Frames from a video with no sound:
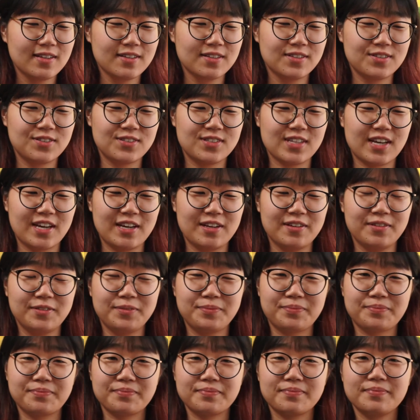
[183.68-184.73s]
So
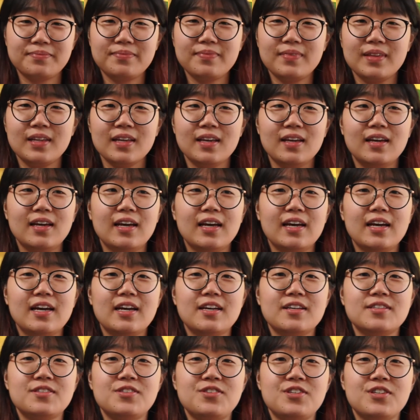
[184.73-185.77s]

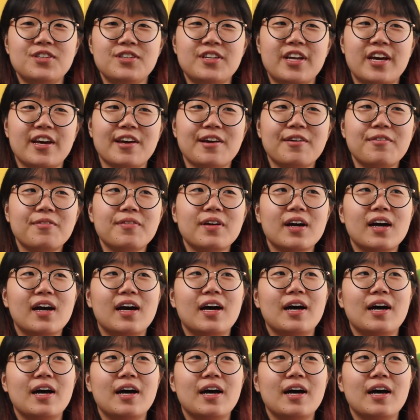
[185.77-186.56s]
as you know,